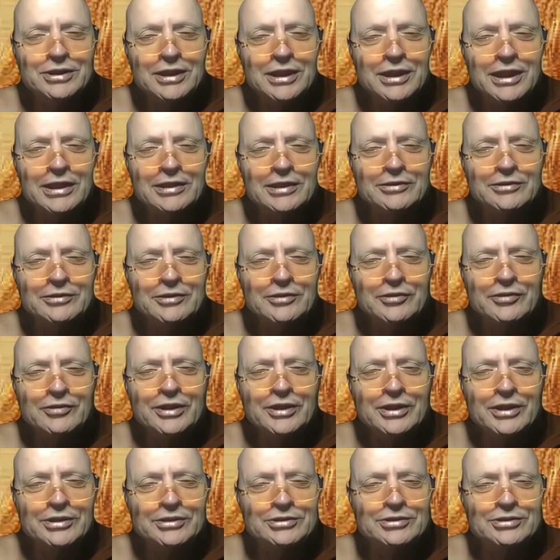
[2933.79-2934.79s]
And the
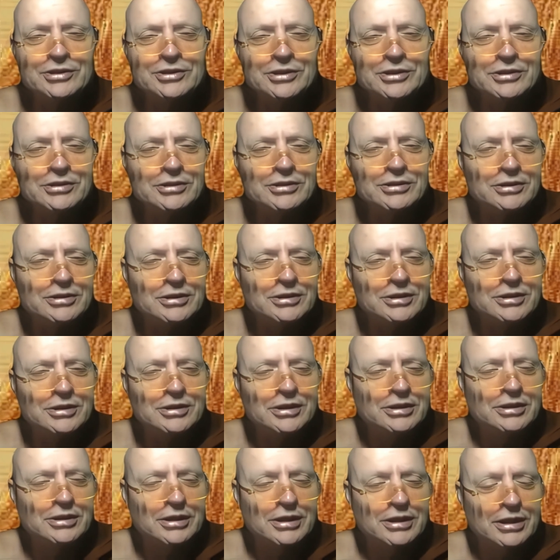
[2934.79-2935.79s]
things that
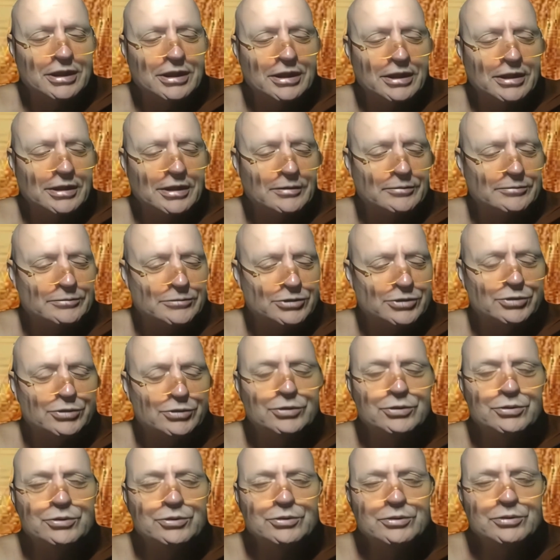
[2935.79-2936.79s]
um,
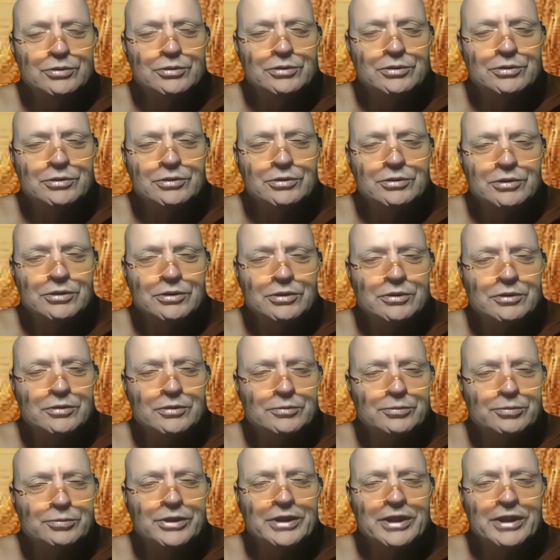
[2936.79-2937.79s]
do
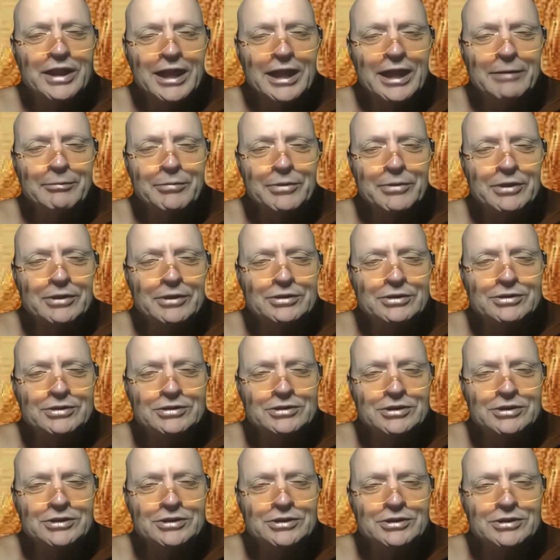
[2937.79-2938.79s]
bring
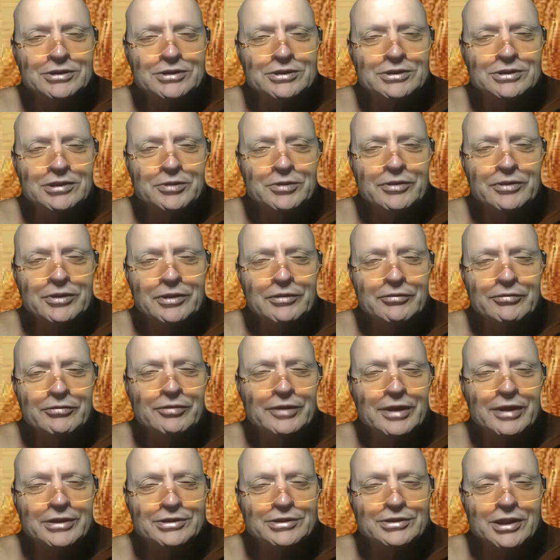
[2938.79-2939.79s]
happiness tend to be
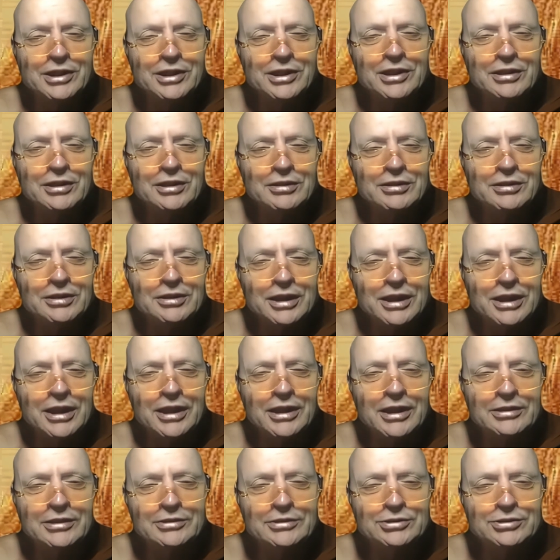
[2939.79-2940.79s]
very fragile
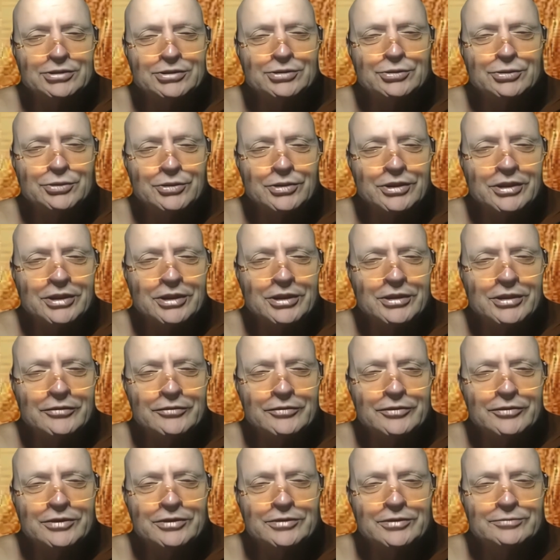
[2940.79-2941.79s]
and short
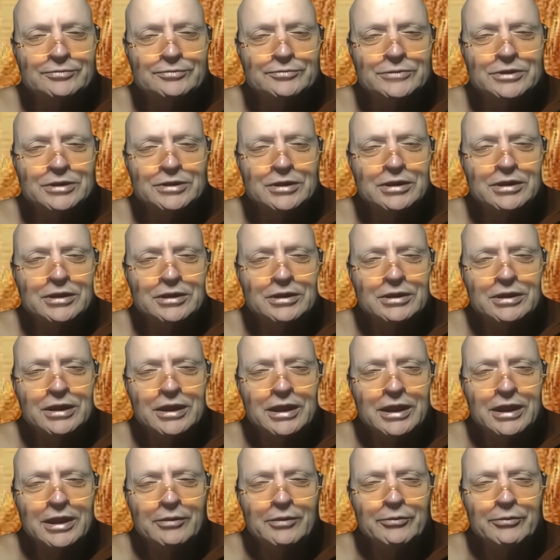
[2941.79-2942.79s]
lived, uh,